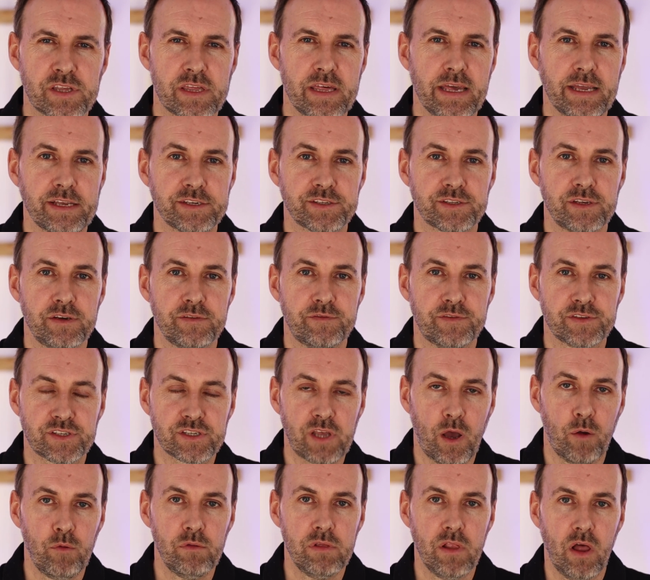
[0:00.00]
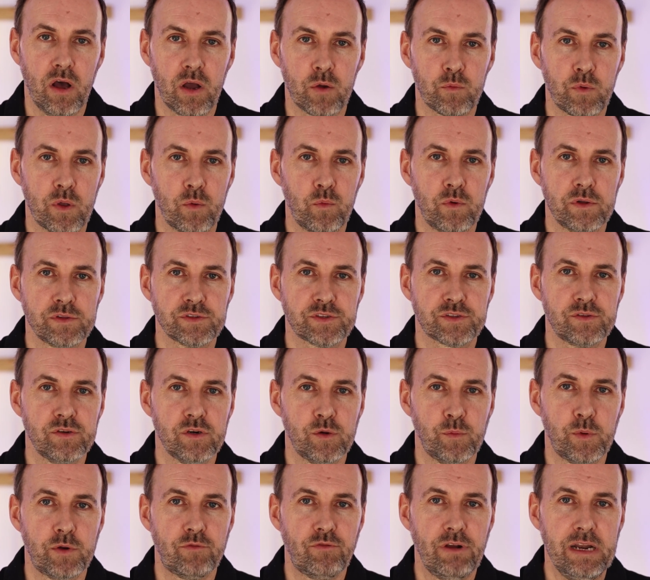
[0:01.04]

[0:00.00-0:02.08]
things that for so long we once thought were